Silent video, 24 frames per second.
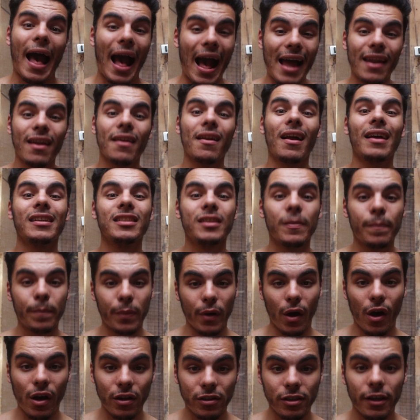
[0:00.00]
analyze the
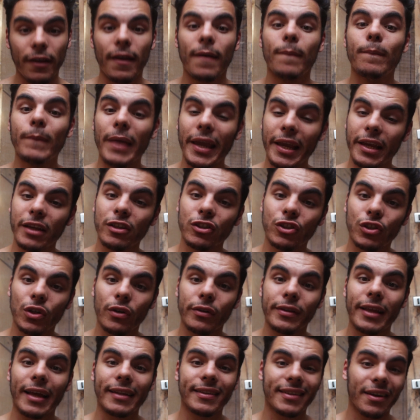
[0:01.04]
bird, making
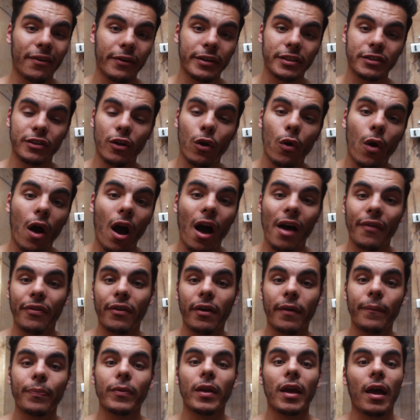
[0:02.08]
sure that there is no
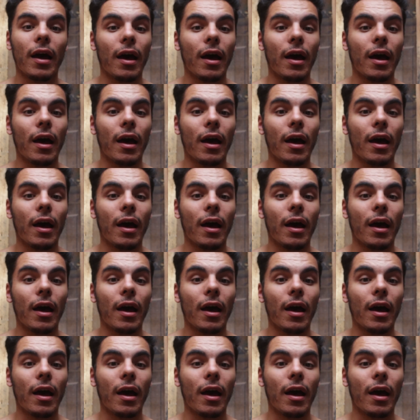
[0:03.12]
other